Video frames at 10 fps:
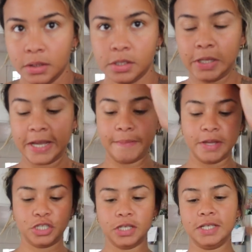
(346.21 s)
so like I
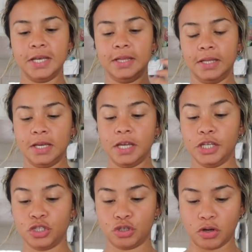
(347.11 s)
mentioned in the
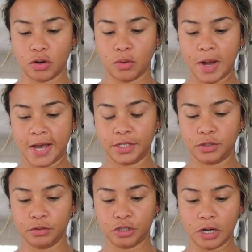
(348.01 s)
intro, I
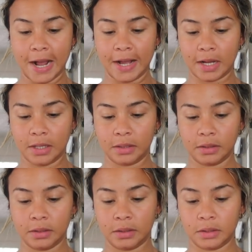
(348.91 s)
do track.
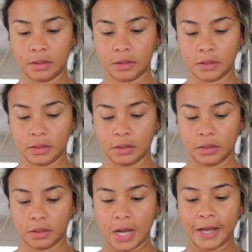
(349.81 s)

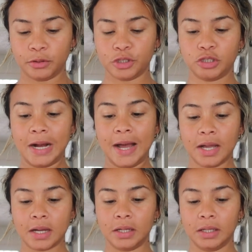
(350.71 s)
I don't
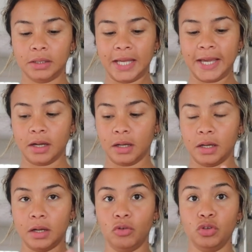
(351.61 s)
track like
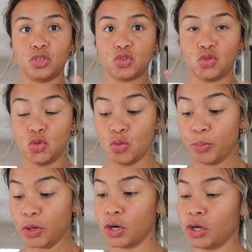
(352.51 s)

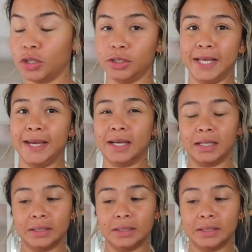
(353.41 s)
super like